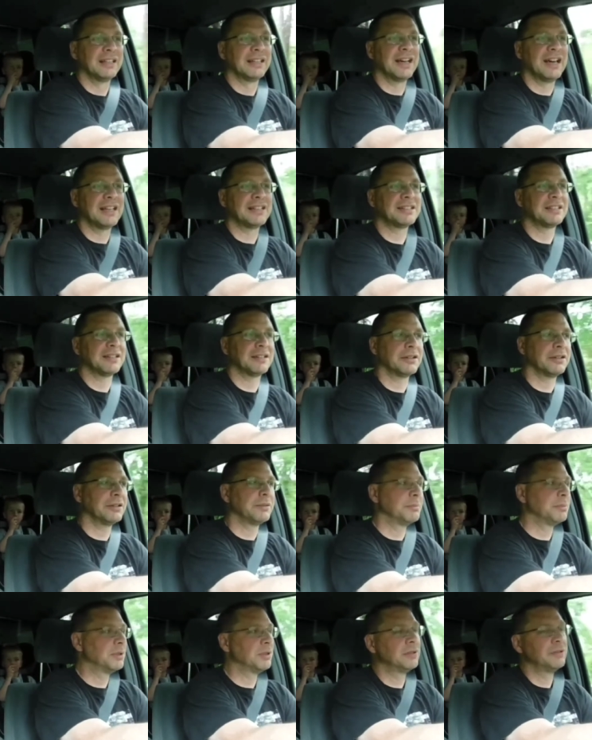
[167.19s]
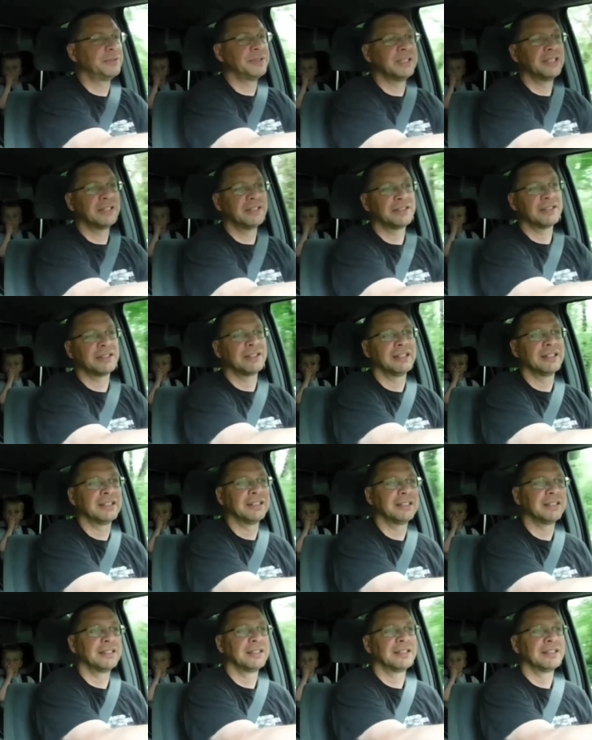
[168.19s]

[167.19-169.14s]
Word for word: That's a good movie, isn't it?